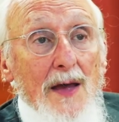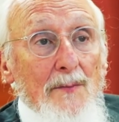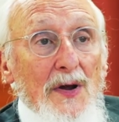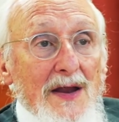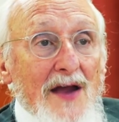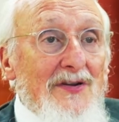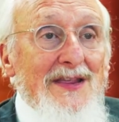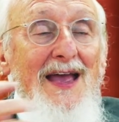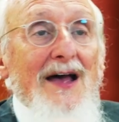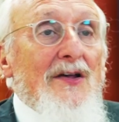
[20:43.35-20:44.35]
But
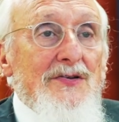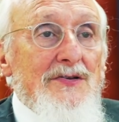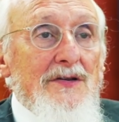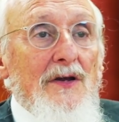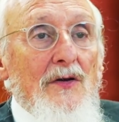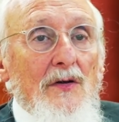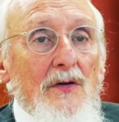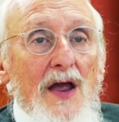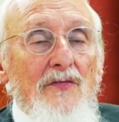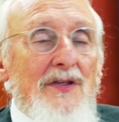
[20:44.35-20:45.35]
everything else
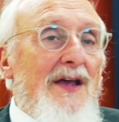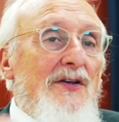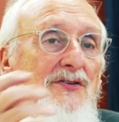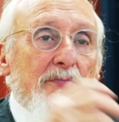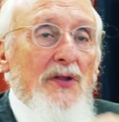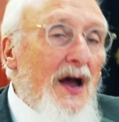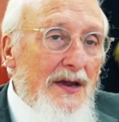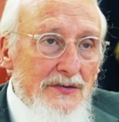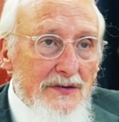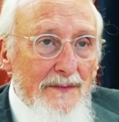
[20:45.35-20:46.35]

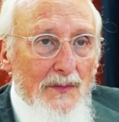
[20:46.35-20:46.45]
applies.